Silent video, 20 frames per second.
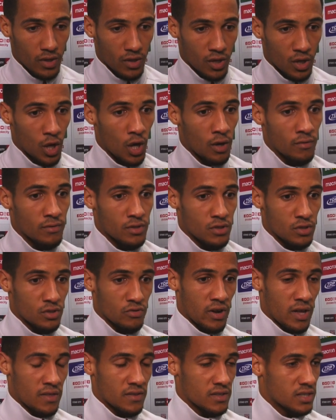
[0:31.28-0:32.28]
The nervousness
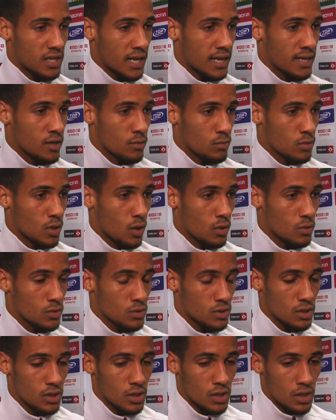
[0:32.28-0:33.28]
around the stadium
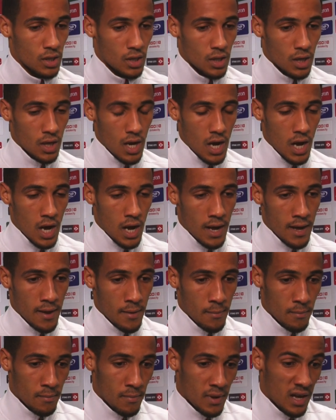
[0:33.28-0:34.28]
goes.
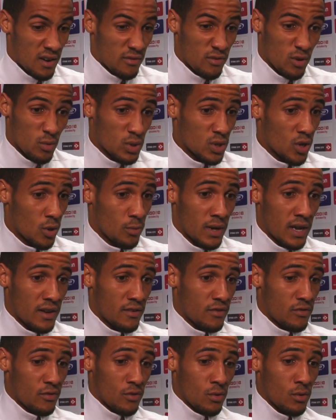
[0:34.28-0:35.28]
And I thought we
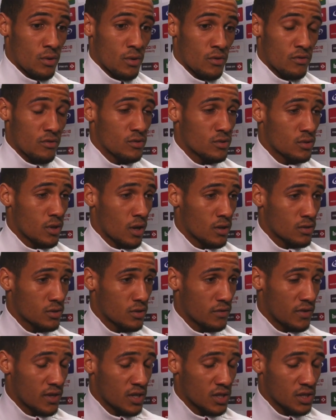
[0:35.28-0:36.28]
dominated through start
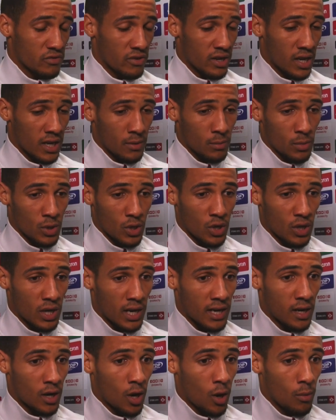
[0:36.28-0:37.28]
to finish, really, and we could
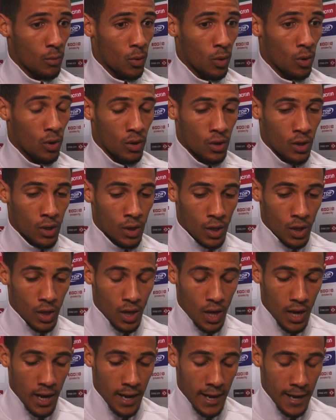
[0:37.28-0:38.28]
add a lot more.
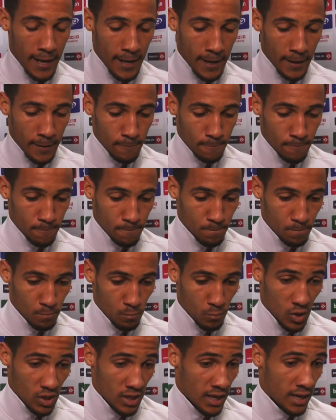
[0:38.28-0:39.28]

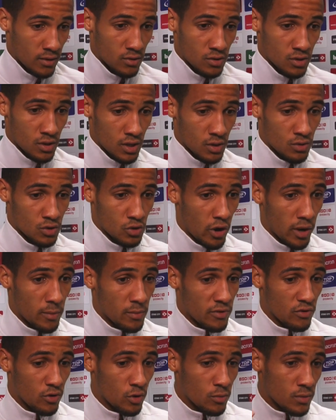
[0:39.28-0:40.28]
It was a great
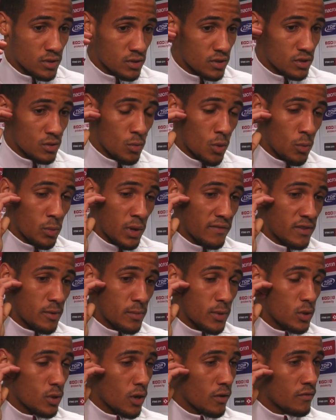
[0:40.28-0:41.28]
performance and one we have to
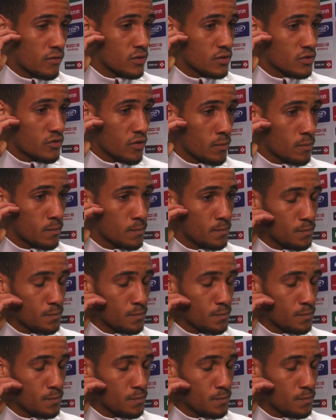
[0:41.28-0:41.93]
build confidence for.